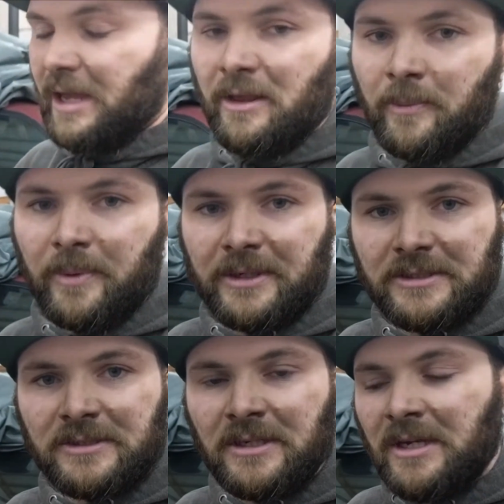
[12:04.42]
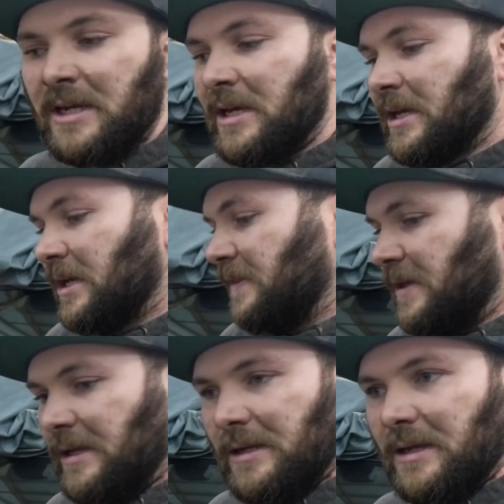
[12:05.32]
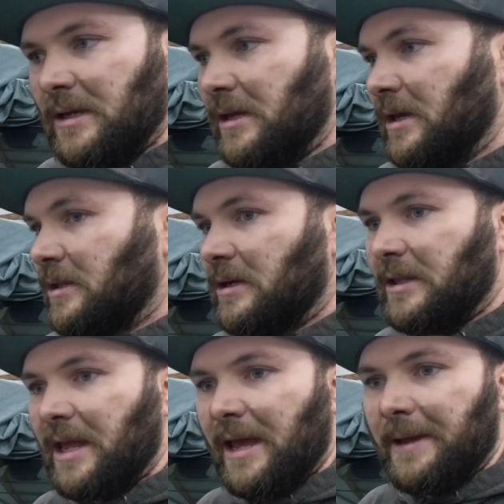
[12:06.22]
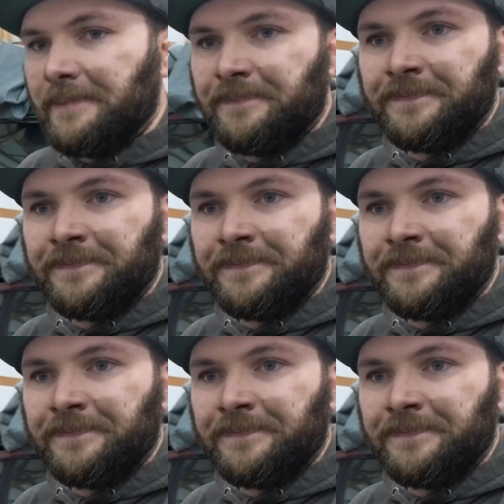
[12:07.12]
calipers, and then other than that,